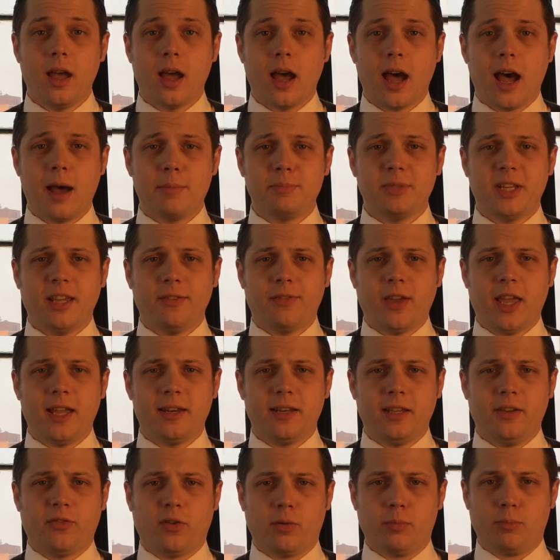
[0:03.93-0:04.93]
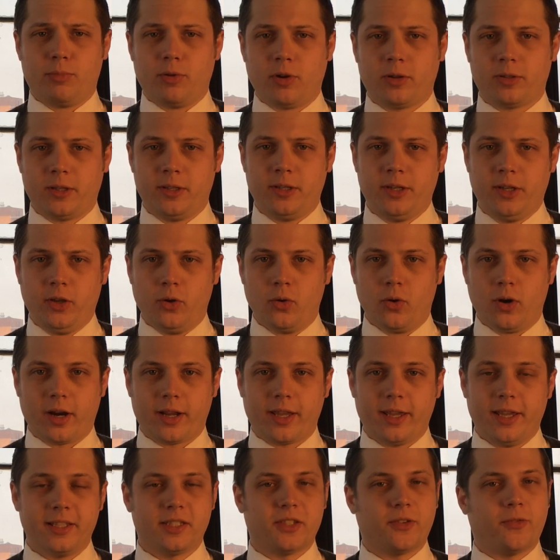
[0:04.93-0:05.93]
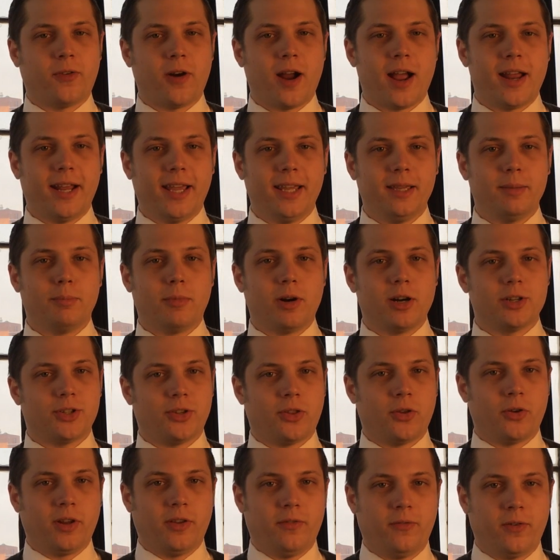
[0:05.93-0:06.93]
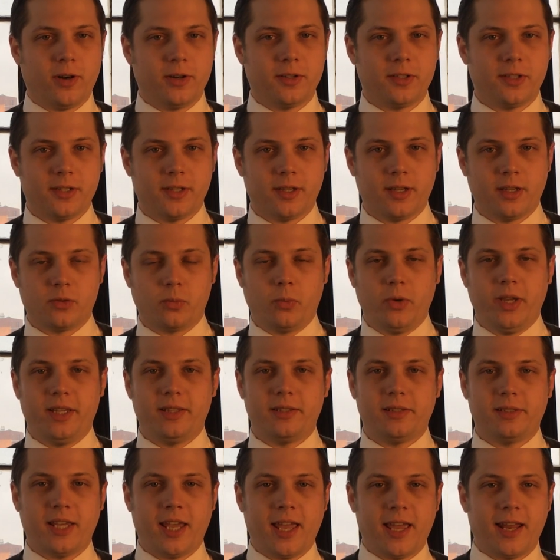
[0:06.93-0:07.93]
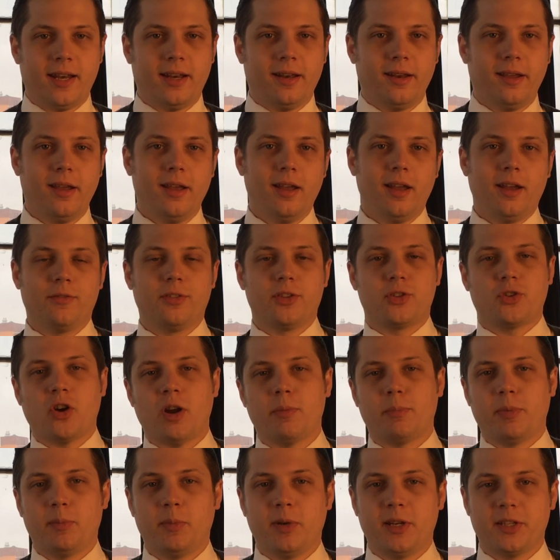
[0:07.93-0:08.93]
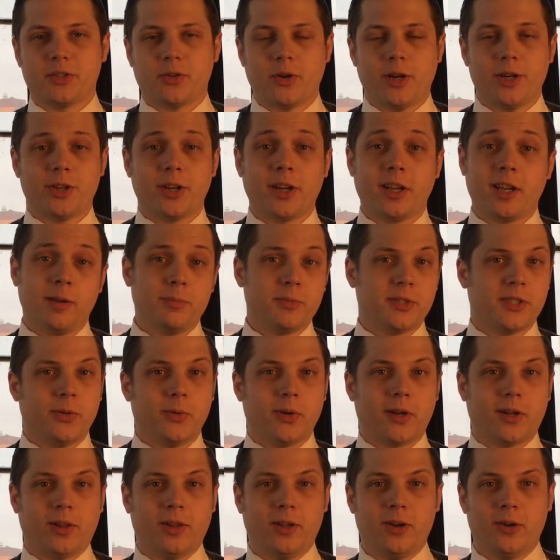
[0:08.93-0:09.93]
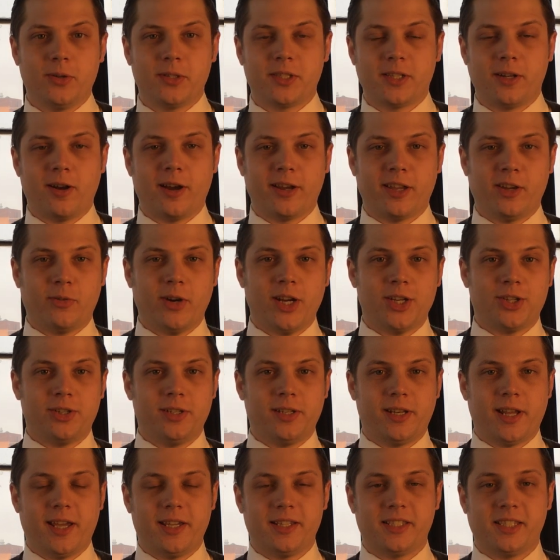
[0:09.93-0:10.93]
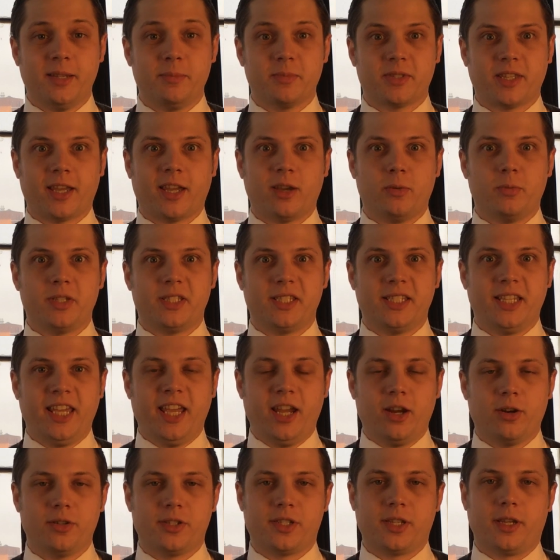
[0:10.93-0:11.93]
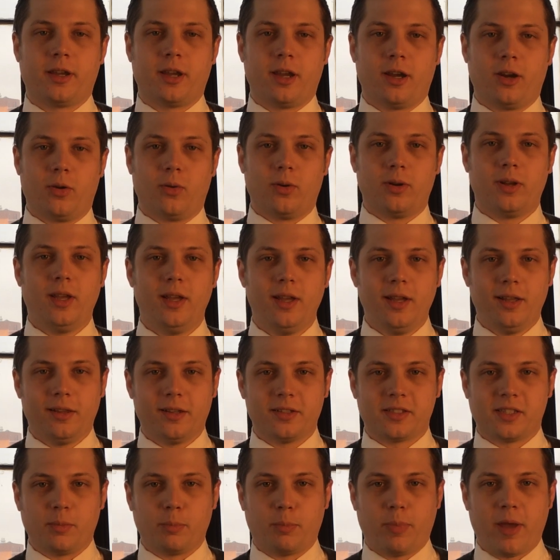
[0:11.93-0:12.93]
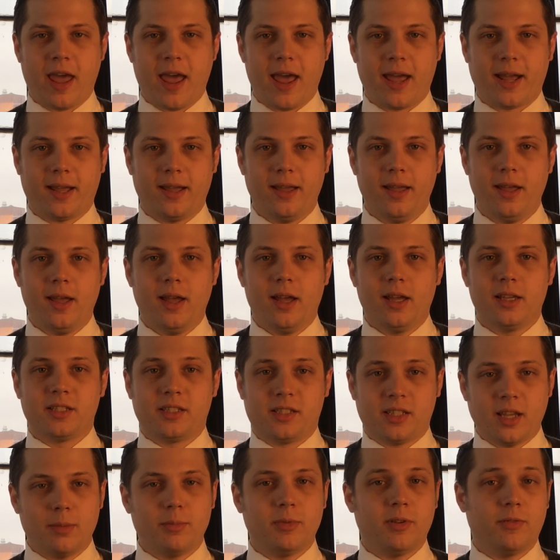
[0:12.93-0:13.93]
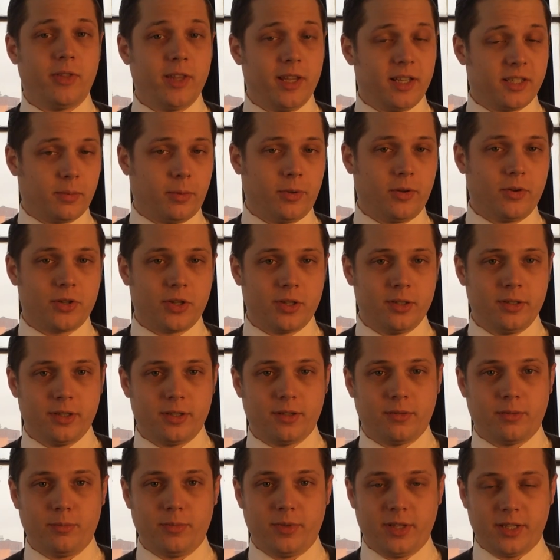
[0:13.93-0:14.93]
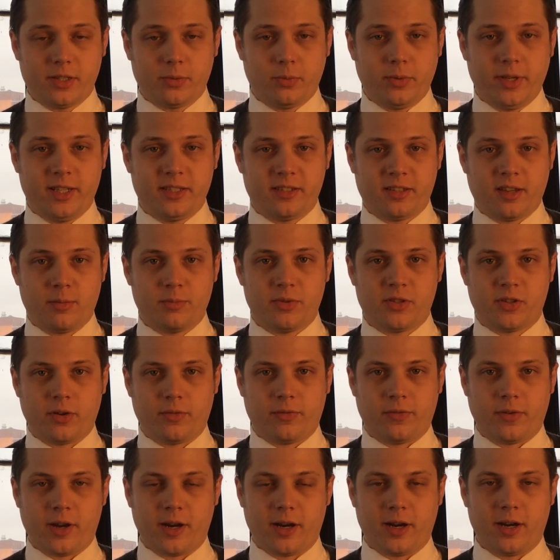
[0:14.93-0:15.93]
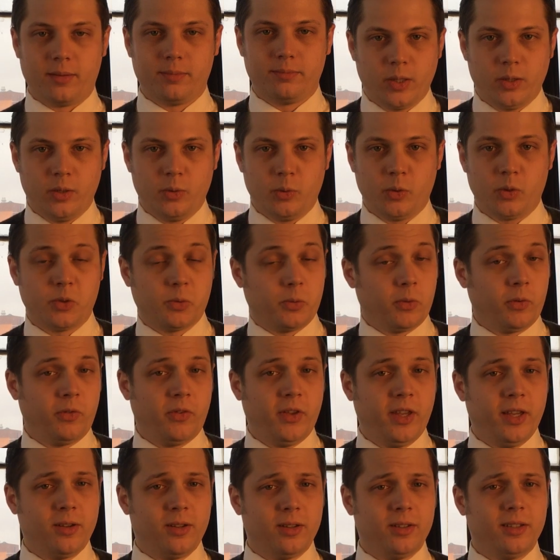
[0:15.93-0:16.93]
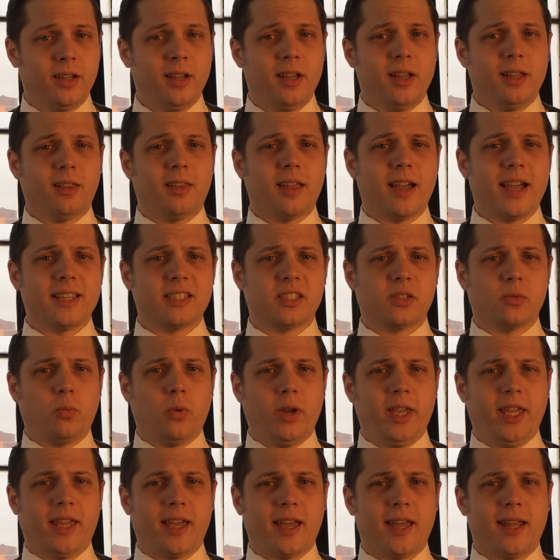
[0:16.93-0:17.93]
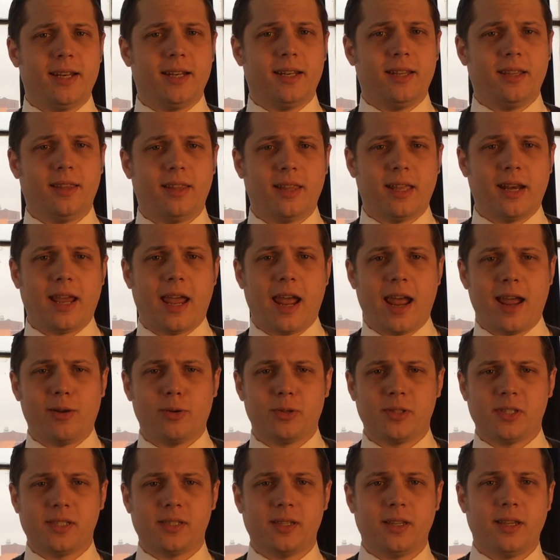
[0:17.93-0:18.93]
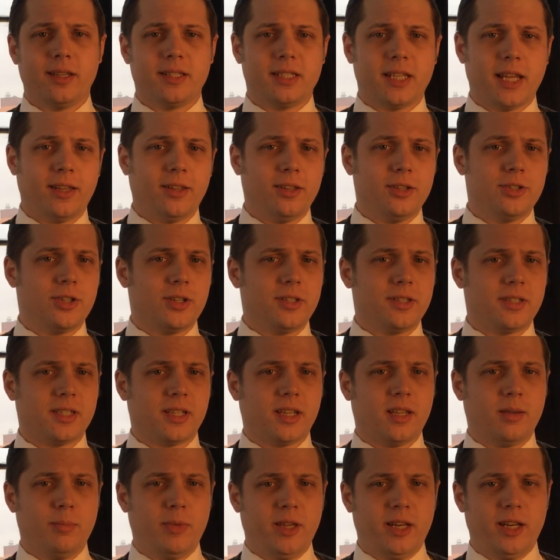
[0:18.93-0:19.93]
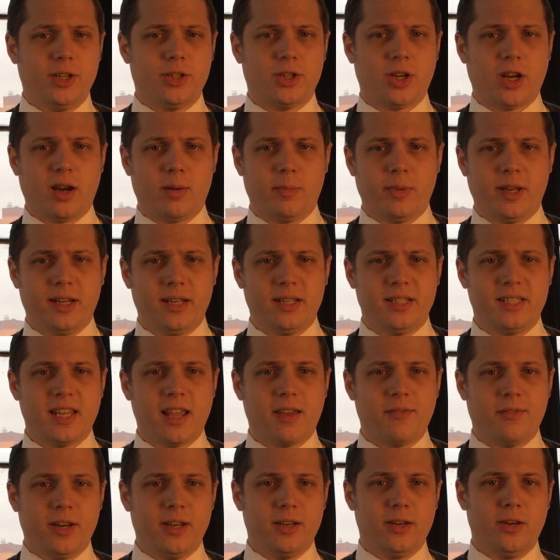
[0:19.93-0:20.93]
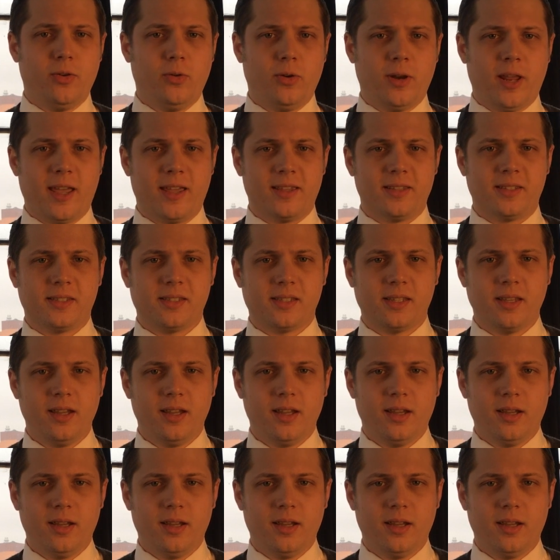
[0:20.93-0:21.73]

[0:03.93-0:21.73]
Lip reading: I'm Dave Handy from Brooklyn, New York. It's Friday, March 31st. As week 10 of the Trump administration comes to a close, Inauguration Day seems like it was years ago. Let's unpack some of the explosions from this week's dumpster fire. It was revealed last weekend that House Intelligence Committee Chairman Devin Nunes